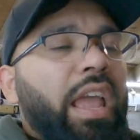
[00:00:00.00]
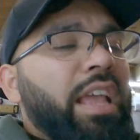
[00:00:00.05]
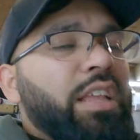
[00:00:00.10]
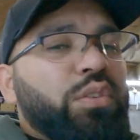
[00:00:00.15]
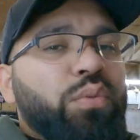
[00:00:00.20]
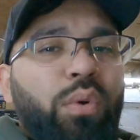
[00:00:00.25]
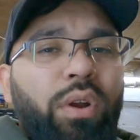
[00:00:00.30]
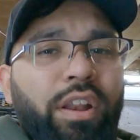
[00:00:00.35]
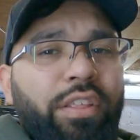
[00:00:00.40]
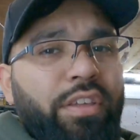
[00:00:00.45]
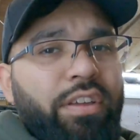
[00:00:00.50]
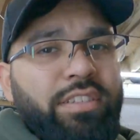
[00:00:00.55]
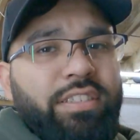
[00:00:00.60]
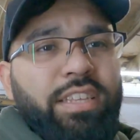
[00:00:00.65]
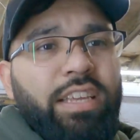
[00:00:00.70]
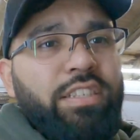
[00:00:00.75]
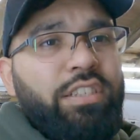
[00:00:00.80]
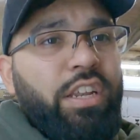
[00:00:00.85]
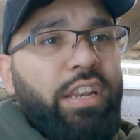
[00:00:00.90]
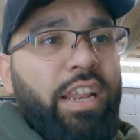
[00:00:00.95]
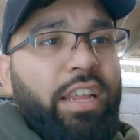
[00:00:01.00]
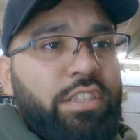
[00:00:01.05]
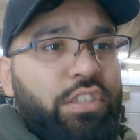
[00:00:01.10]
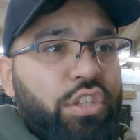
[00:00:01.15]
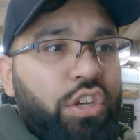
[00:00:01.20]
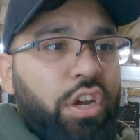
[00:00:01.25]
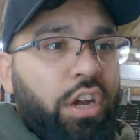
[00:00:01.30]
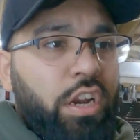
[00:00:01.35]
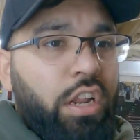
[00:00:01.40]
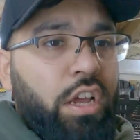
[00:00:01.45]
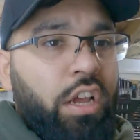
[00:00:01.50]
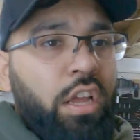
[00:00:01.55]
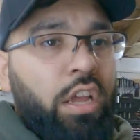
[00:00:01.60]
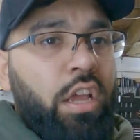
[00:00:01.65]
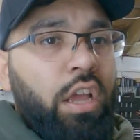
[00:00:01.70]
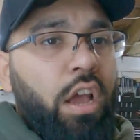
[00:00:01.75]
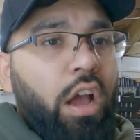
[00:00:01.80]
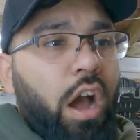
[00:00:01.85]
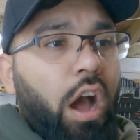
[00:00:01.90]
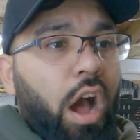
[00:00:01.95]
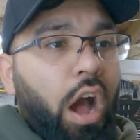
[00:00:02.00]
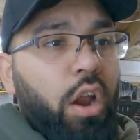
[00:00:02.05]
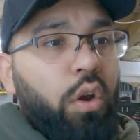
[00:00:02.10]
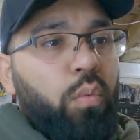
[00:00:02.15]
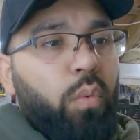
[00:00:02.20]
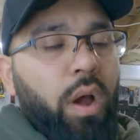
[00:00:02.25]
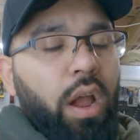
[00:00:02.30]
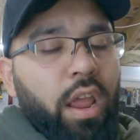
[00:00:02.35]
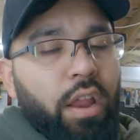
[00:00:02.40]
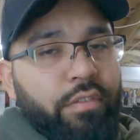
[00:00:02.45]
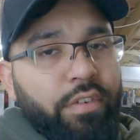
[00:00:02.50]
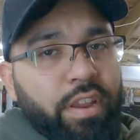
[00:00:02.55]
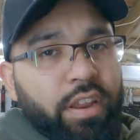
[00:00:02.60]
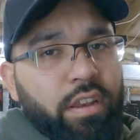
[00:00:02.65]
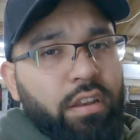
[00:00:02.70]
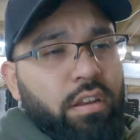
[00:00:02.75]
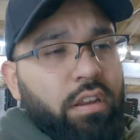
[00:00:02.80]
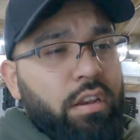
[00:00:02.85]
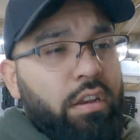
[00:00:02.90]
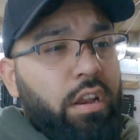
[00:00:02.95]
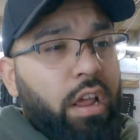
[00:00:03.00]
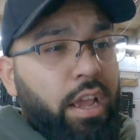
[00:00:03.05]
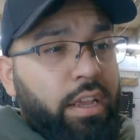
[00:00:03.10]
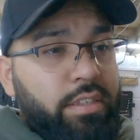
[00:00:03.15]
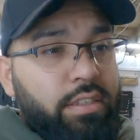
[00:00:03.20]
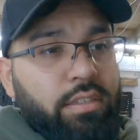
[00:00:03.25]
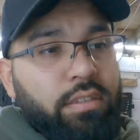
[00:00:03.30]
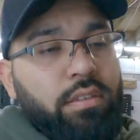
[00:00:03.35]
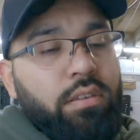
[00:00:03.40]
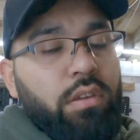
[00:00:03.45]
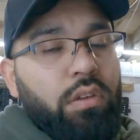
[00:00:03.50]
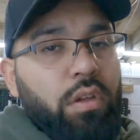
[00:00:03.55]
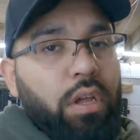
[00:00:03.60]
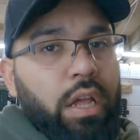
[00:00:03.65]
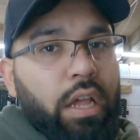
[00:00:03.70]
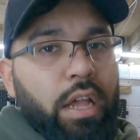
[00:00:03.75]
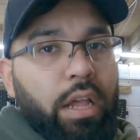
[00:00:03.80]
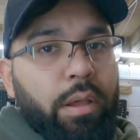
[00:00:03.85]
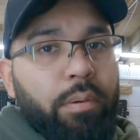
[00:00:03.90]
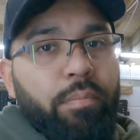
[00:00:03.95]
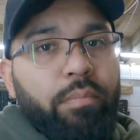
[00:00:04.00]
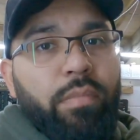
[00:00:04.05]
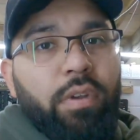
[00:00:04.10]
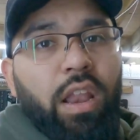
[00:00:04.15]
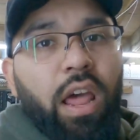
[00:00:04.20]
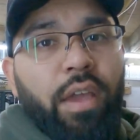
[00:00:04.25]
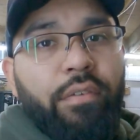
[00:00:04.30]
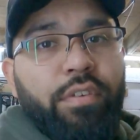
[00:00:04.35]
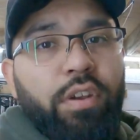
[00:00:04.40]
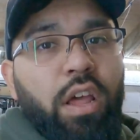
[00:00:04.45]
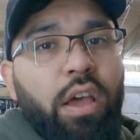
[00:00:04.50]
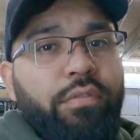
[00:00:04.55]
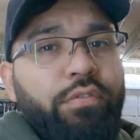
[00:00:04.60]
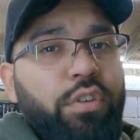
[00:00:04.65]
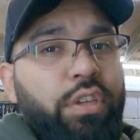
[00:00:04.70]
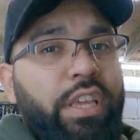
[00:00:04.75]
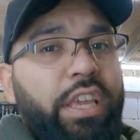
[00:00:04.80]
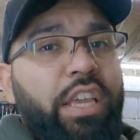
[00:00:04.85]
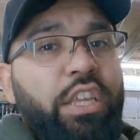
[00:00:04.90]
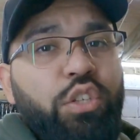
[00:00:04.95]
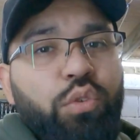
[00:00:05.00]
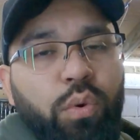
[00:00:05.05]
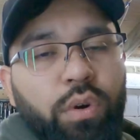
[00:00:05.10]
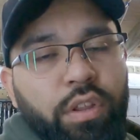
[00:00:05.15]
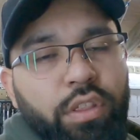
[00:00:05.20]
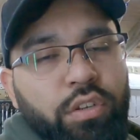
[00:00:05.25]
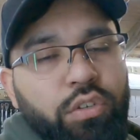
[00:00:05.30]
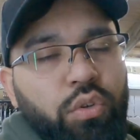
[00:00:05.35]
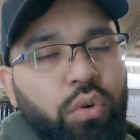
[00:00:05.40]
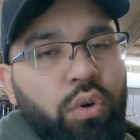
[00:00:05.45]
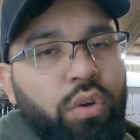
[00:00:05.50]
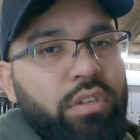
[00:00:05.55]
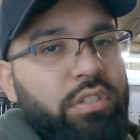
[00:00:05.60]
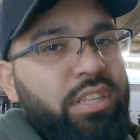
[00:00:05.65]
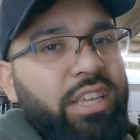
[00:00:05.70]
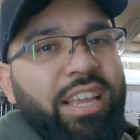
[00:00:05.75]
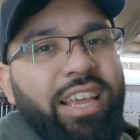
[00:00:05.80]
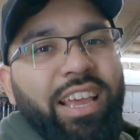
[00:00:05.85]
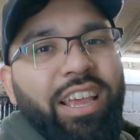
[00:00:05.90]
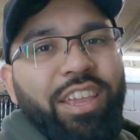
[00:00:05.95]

It's one of those things, unless you're gonna hardwire in nice Live and Earth to each one of the doors,